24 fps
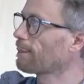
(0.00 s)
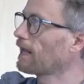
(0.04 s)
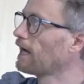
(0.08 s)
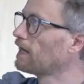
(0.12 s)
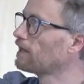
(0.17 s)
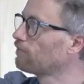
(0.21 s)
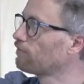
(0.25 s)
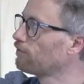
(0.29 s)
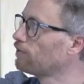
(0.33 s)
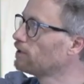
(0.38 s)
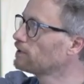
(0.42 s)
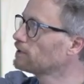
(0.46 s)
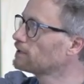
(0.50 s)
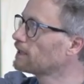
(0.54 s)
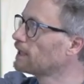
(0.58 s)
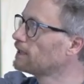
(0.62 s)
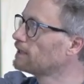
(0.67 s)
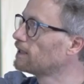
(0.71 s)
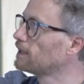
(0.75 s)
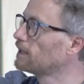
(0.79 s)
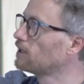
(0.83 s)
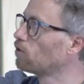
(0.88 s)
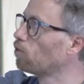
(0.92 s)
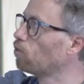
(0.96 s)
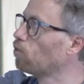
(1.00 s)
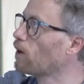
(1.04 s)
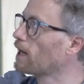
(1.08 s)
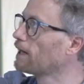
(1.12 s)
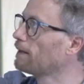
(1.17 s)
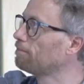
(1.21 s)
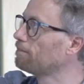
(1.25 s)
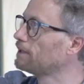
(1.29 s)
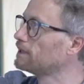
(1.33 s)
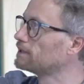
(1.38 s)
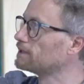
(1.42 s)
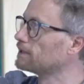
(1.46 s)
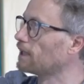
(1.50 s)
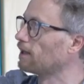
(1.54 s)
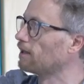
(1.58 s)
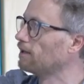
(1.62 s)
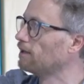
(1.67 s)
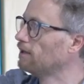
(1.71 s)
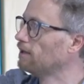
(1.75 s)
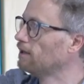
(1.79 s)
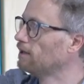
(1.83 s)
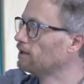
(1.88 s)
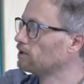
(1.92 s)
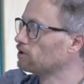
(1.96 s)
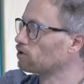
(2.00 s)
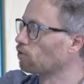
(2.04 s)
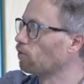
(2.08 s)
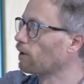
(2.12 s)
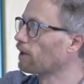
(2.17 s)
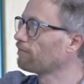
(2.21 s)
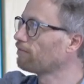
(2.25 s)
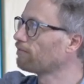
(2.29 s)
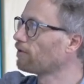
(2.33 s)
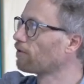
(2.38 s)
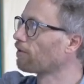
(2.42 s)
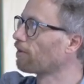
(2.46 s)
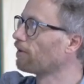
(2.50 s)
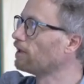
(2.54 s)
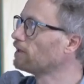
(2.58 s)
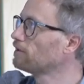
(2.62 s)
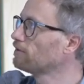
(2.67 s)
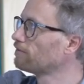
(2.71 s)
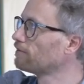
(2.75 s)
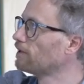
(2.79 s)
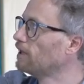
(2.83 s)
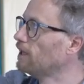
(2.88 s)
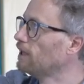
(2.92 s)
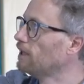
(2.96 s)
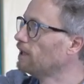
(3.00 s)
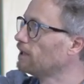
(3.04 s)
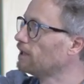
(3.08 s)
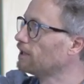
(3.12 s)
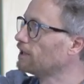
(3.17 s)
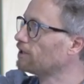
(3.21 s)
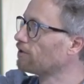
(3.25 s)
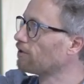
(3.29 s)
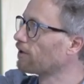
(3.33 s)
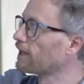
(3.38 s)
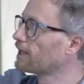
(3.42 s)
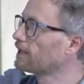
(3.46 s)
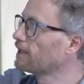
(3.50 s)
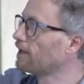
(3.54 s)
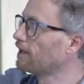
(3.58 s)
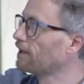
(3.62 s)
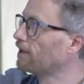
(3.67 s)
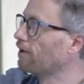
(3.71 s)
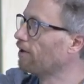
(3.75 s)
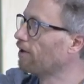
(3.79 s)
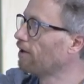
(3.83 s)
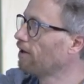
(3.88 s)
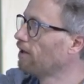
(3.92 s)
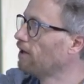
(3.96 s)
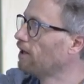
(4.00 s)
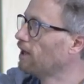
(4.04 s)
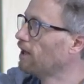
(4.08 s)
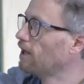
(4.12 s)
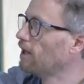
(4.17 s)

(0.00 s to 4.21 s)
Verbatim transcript: At first, I take 1 pixel, so 1,000 in red here,